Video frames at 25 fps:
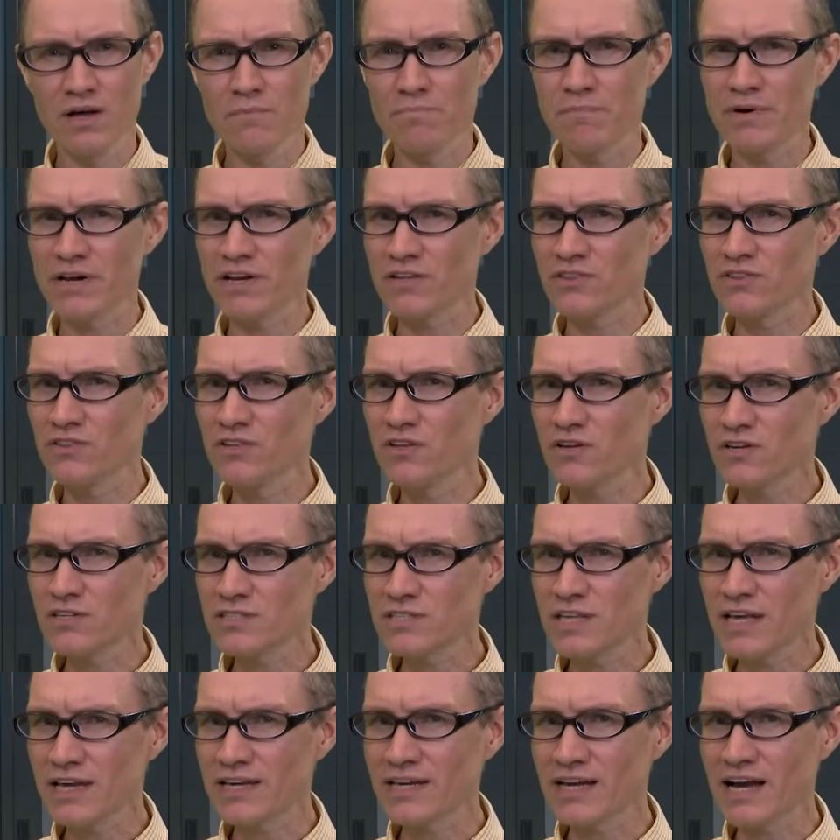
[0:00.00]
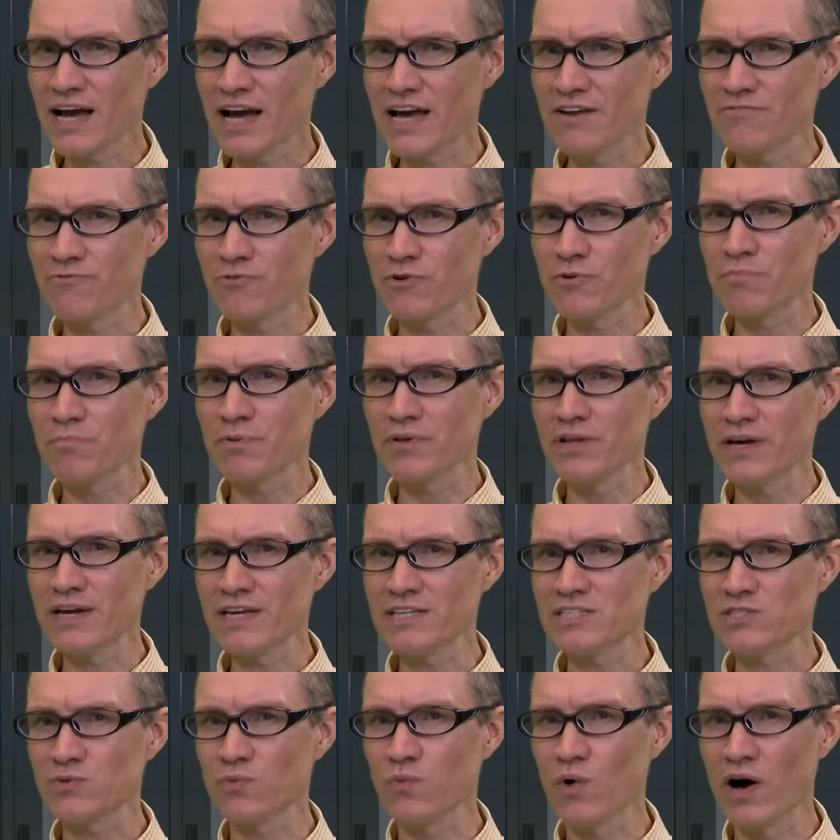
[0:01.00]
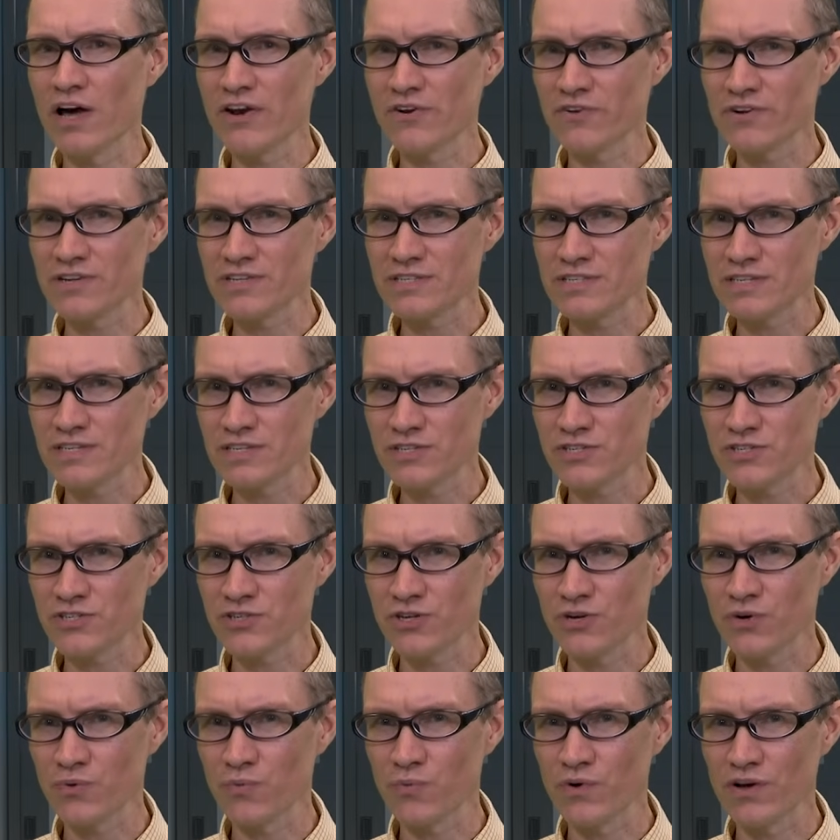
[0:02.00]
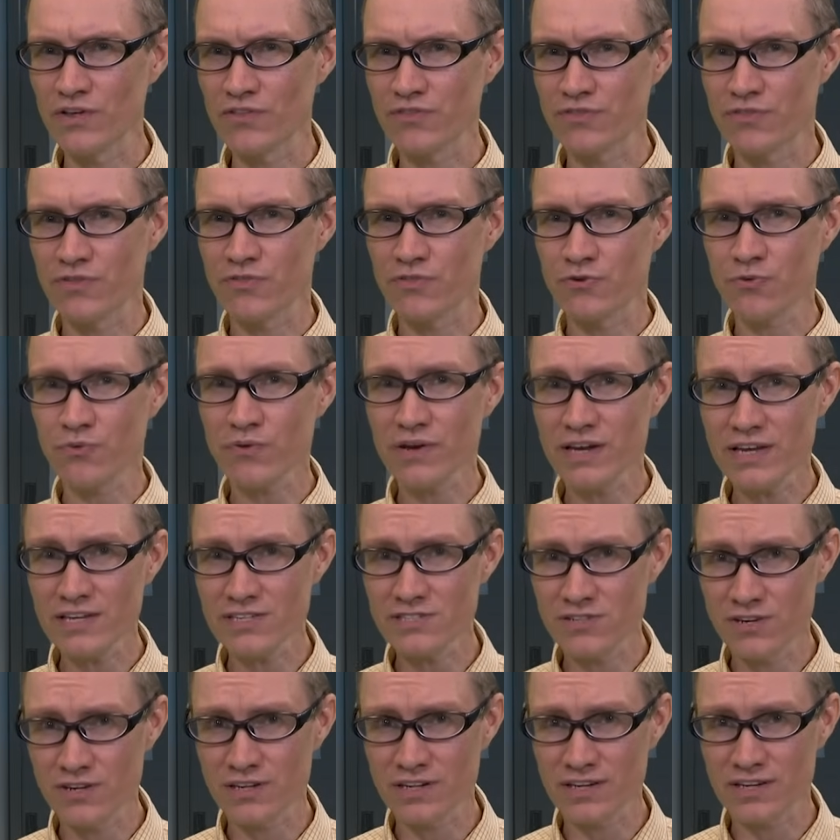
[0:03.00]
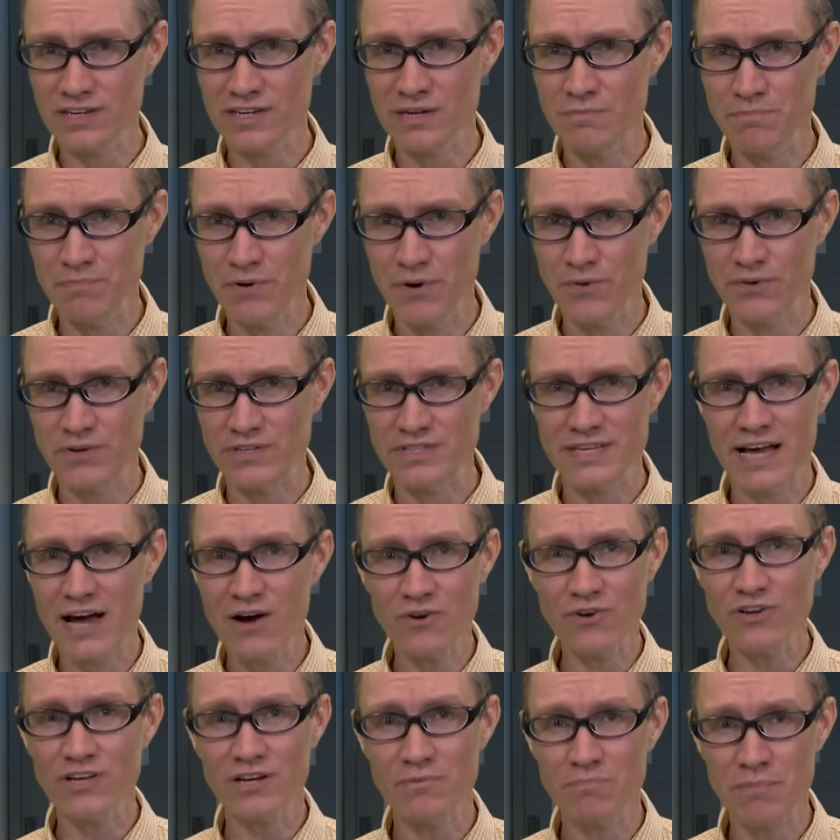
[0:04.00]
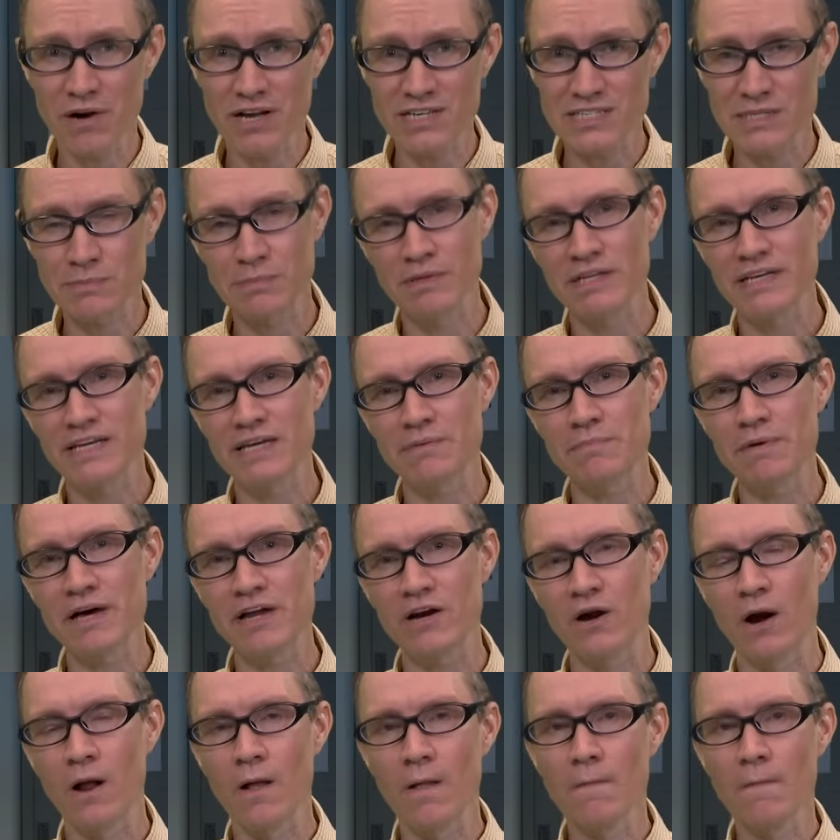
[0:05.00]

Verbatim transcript: But it looks like I've replaced one resistor with three circuit components. How could it possibly get better?